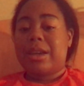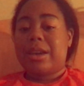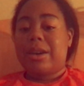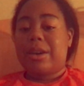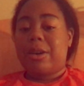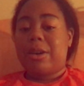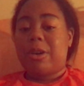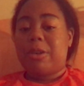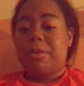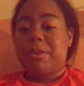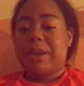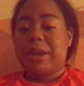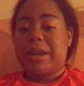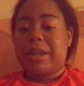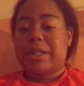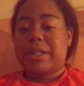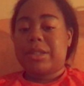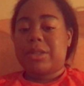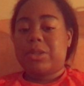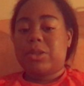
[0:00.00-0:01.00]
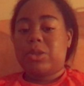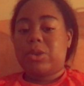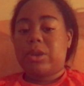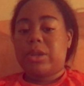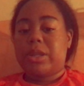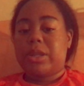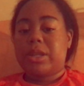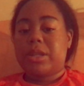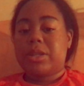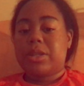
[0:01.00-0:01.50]
I hope you guys enjoy
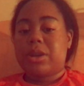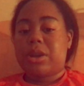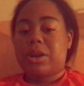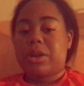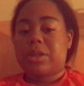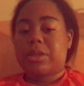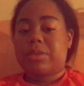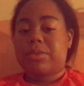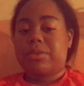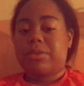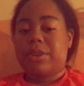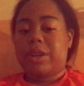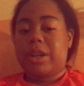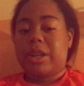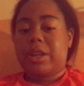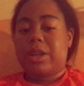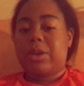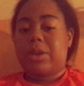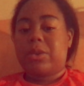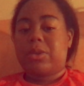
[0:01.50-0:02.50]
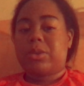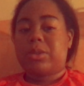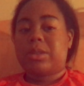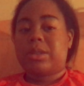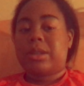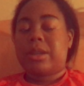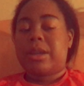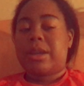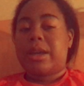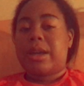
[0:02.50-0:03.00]
these awesome videos.
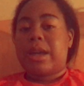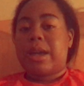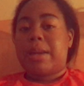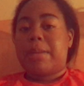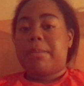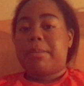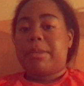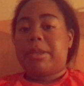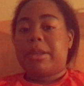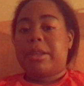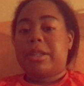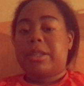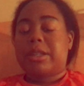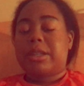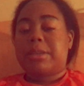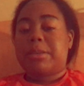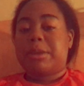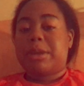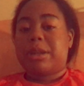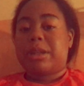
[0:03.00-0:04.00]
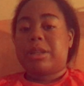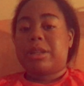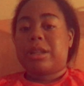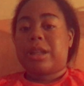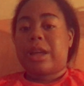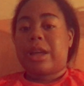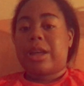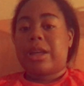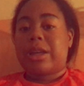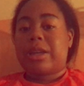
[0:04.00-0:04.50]
Please give me a
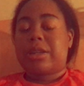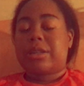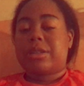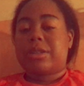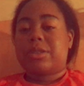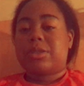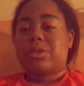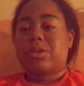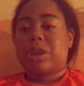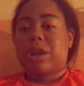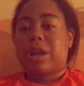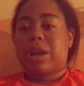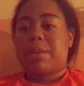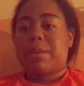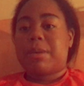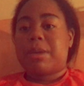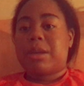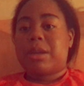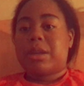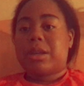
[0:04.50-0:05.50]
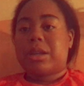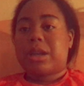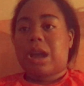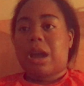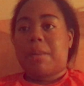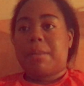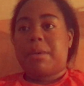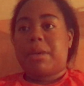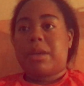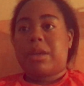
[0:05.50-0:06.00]
like, subscribe,
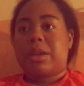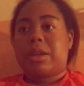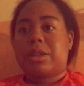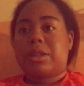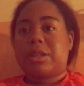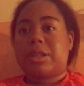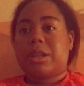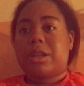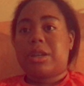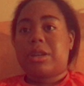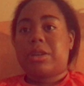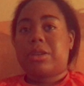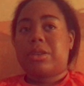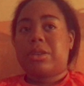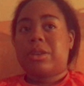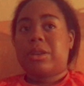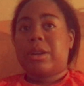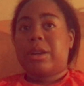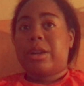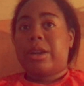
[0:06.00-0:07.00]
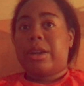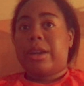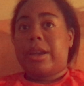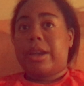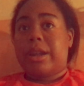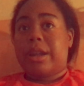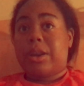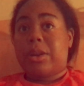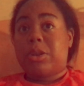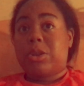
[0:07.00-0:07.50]
comment, share,
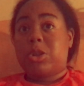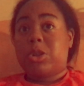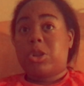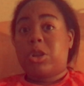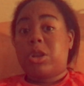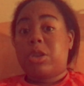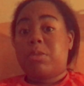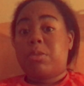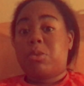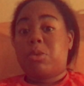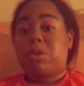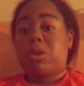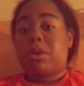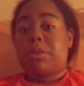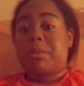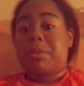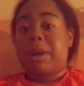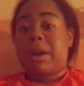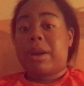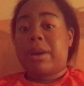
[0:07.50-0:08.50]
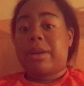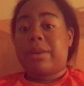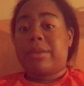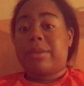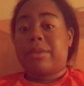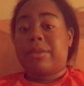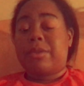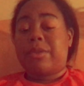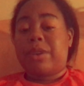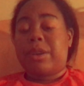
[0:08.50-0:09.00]
and I'll show you more of my
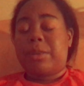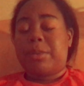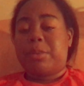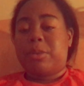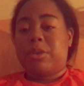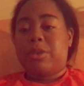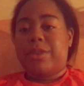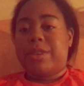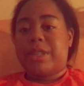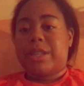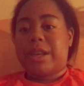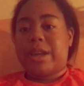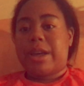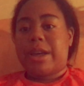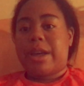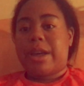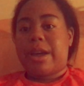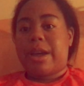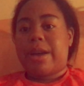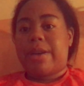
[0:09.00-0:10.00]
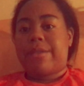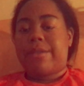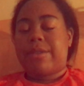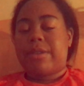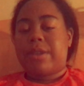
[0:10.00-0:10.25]
movies I have.